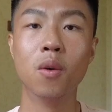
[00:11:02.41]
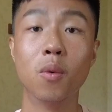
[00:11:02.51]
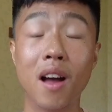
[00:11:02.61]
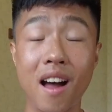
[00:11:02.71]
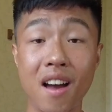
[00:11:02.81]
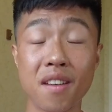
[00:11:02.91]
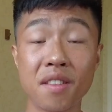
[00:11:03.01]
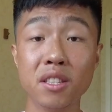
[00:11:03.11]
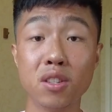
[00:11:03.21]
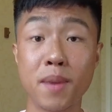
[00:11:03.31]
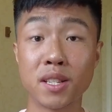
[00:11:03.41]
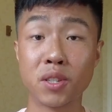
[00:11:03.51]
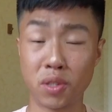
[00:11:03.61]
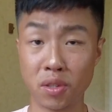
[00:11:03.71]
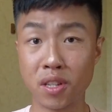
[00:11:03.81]
Well, I think
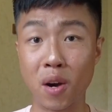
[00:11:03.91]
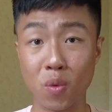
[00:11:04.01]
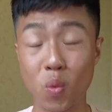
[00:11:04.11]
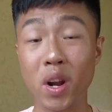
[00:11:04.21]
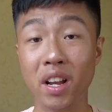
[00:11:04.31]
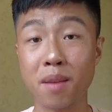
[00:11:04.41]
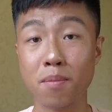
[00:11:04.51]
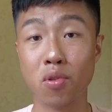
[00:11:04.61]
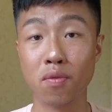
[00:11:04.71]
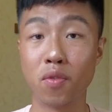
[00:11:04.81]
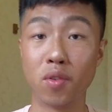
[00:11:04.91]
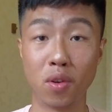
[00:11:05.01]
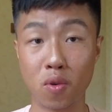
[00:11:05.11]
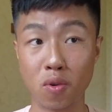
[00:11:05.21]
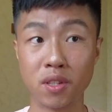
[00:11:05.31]
domestic students are really important for the
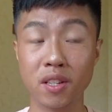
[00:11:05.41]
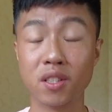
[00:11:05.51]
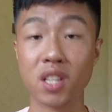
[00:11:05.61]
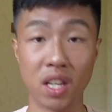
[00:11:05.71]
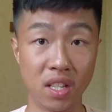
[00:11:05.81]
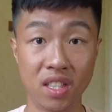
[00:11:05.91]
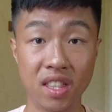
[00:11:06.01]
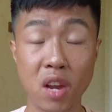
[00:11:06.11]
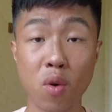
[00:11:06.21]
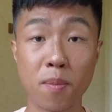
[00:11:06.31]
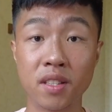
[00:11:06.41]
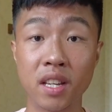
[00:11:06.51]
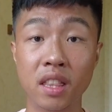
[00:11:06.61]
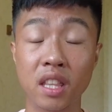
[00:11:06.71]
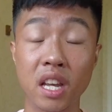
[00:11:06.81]
courses because they
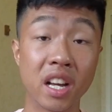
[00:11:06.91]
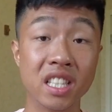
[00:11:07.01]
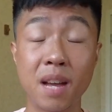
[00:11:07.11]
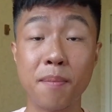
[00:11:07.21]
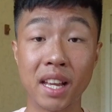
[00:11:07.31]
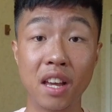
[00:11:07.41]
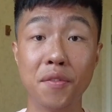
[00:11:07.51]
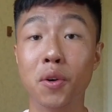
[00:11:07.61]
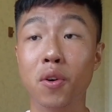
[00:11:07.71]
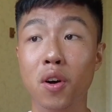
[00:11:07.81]
represent the academic level